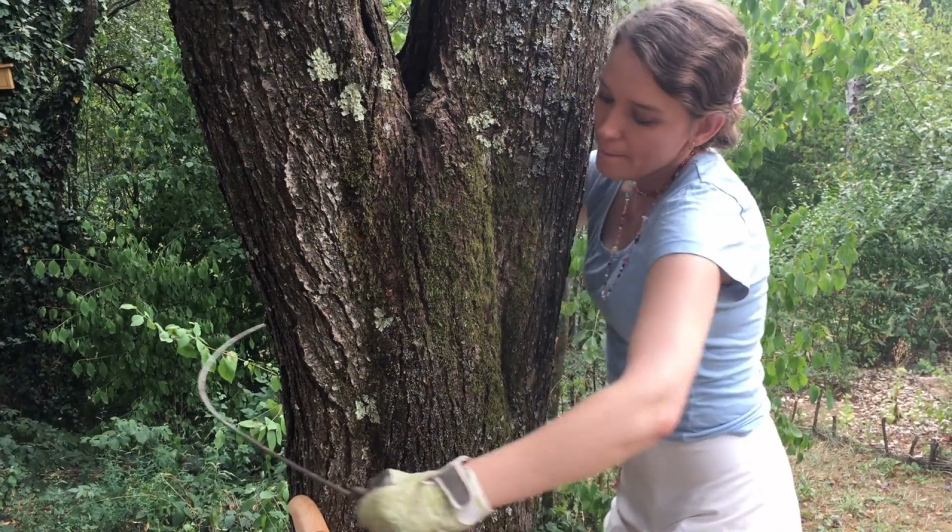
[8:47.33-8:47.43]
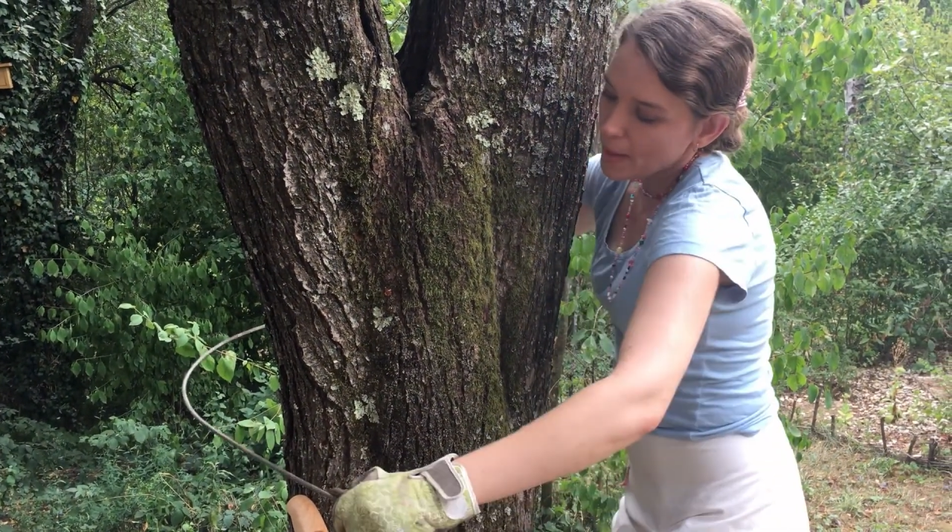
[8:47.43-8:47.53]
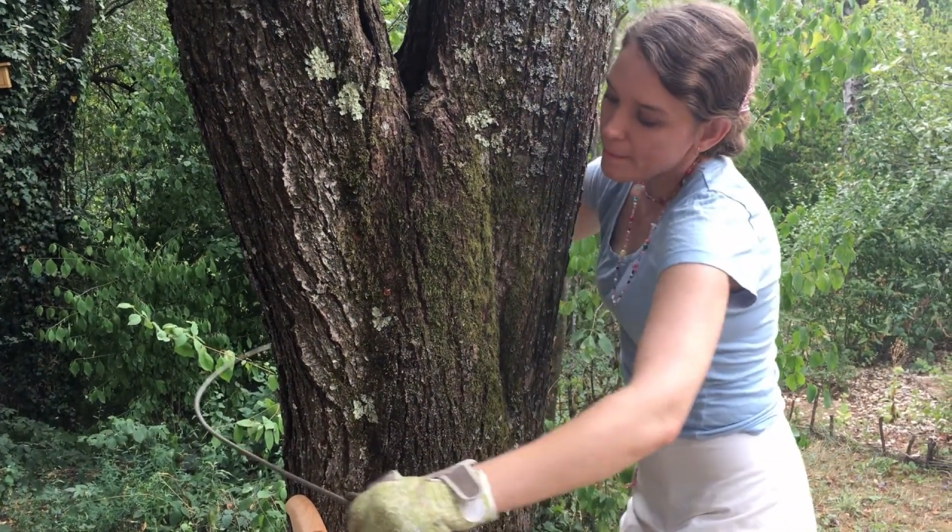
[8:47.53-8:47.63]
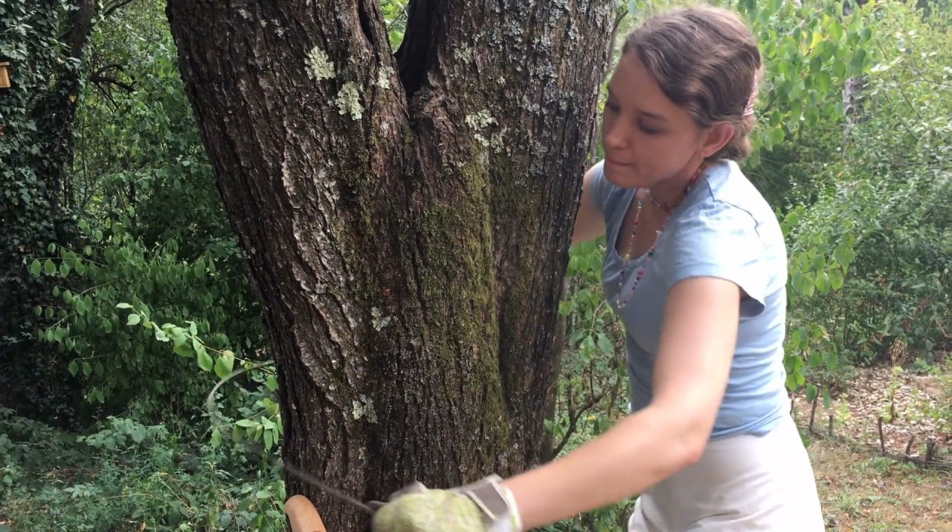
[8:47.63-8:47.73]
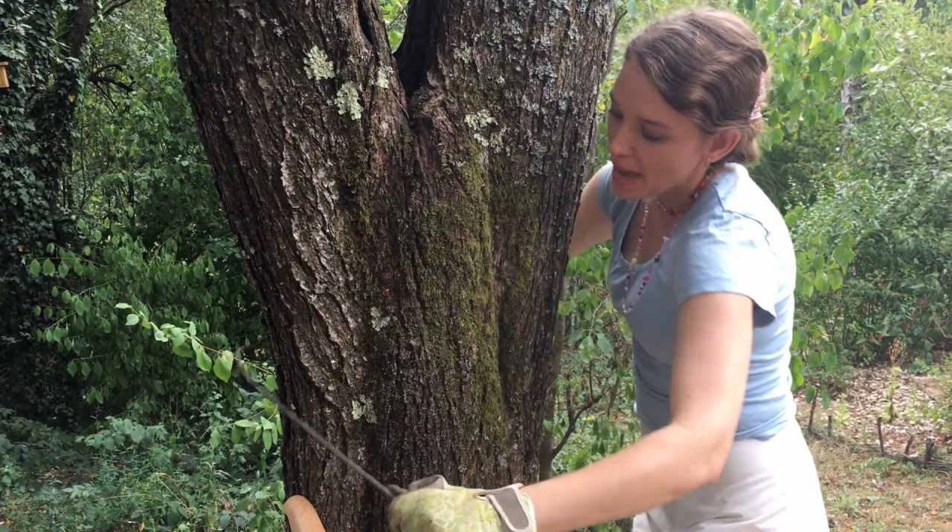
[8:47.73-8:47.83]

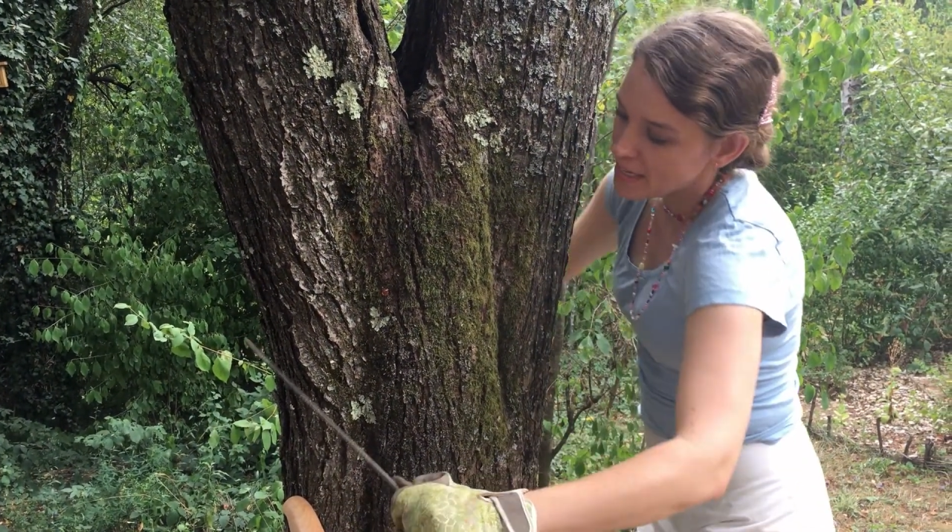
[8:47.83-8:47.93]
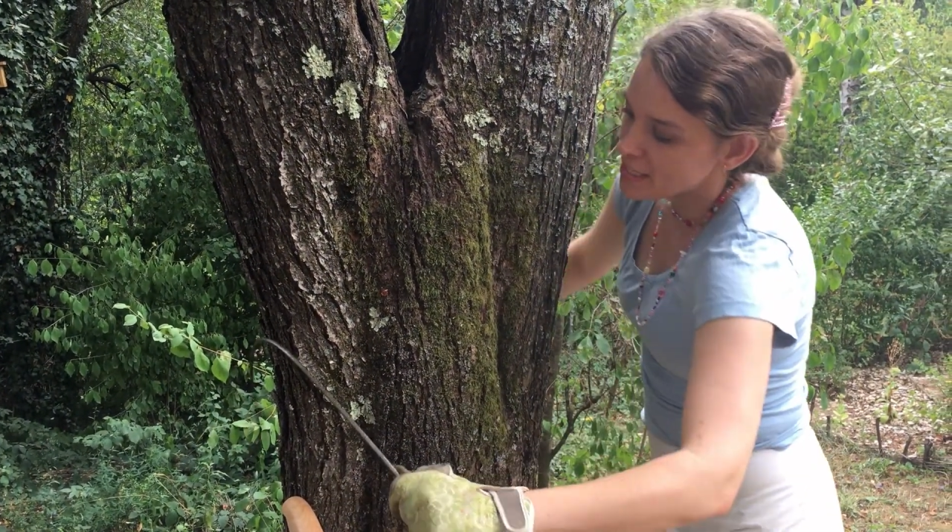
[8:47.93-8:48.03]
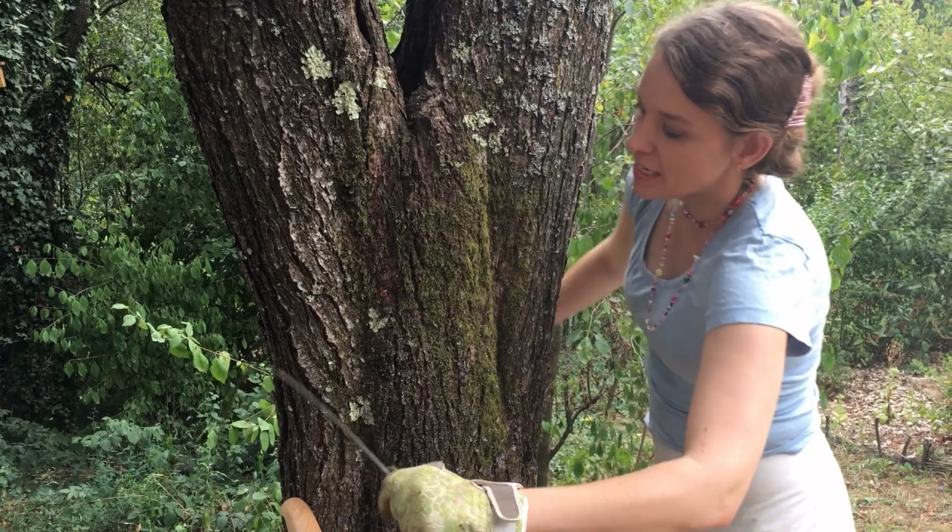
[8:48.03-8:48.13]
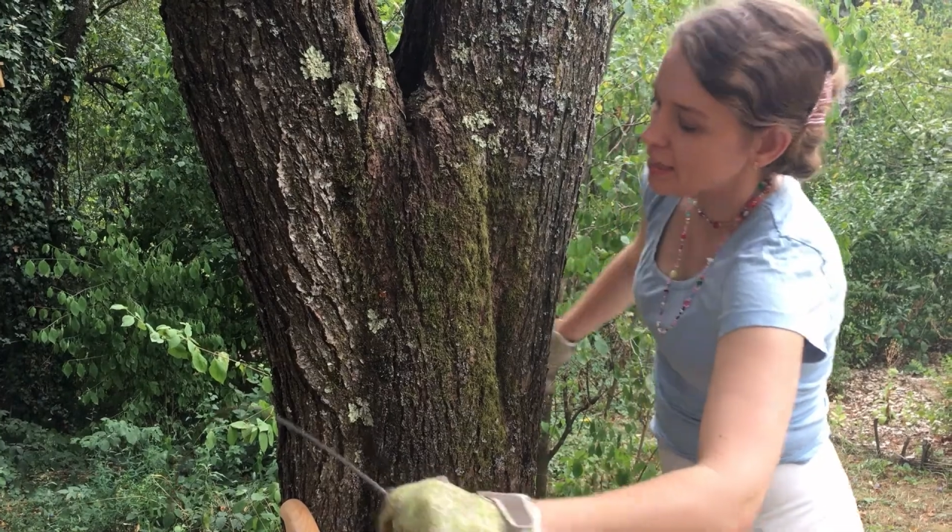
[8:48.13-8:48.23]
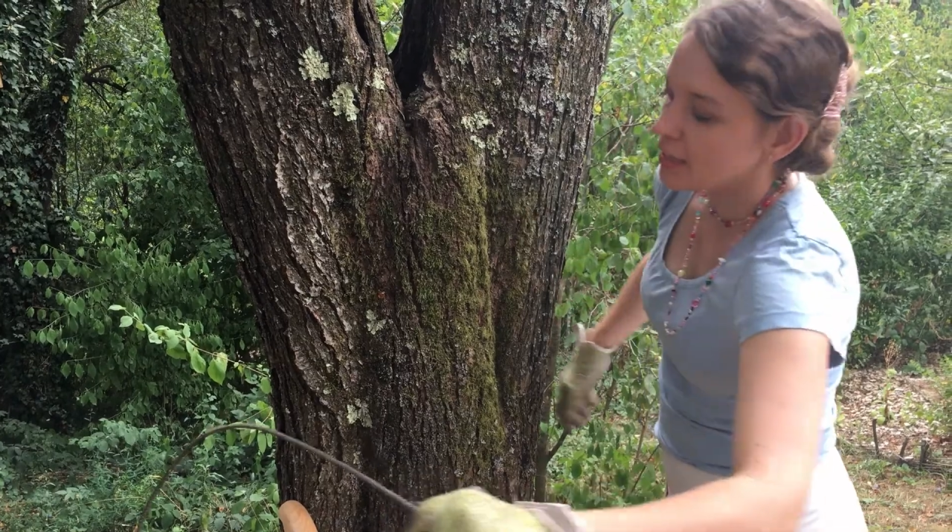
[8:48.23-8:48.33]
by
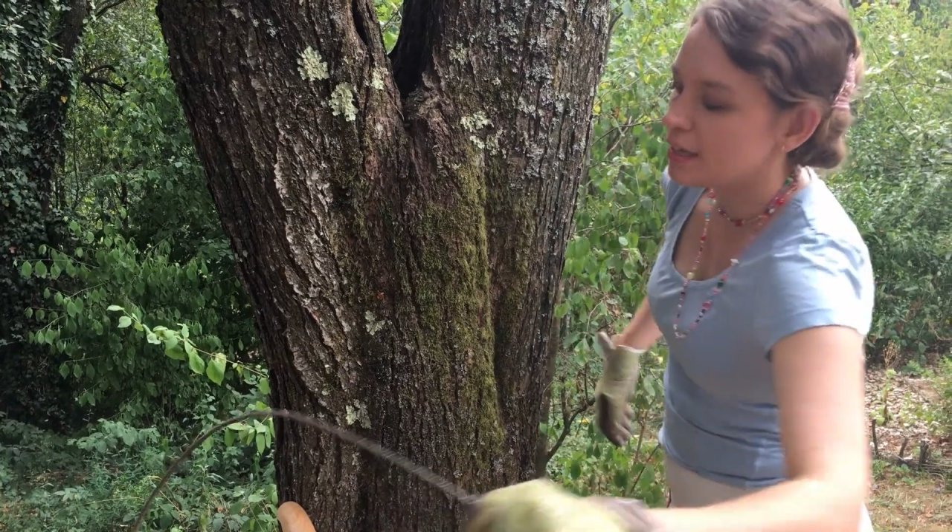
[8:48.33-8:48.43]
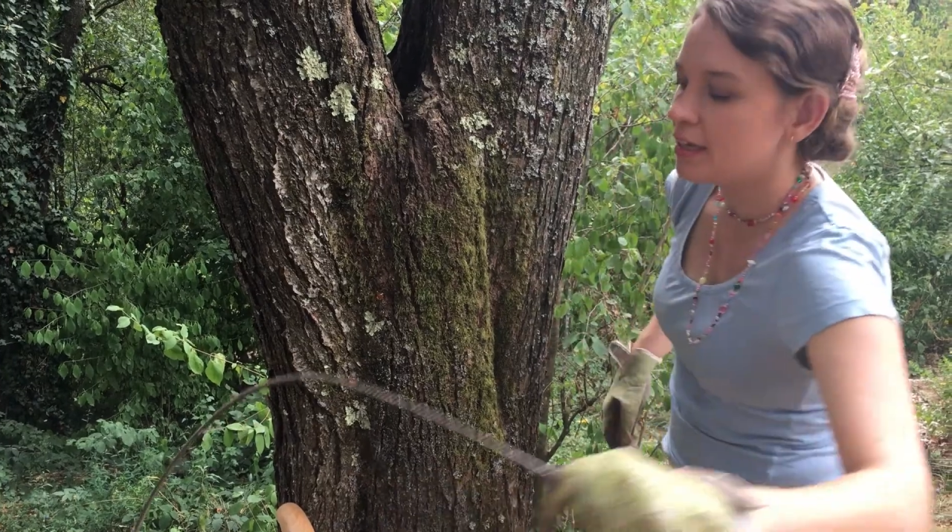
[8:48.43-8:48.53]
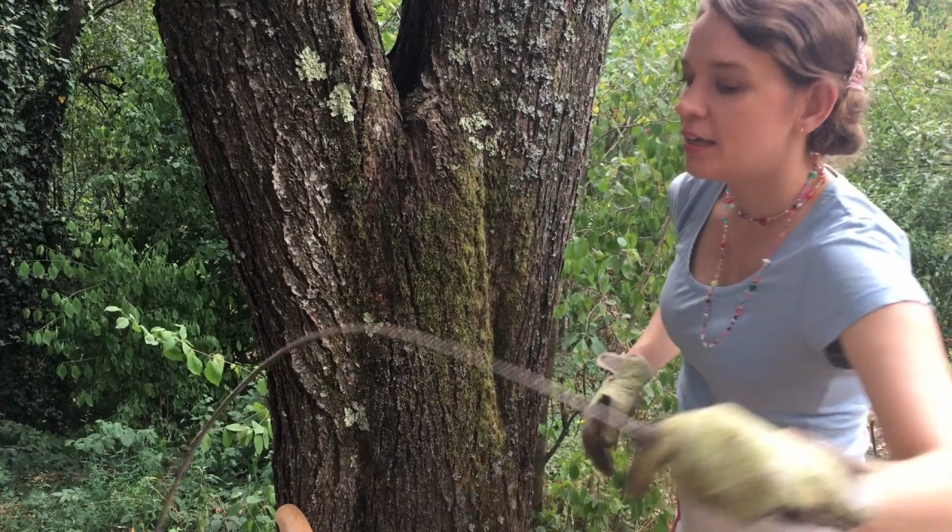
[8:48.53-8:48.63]
bending,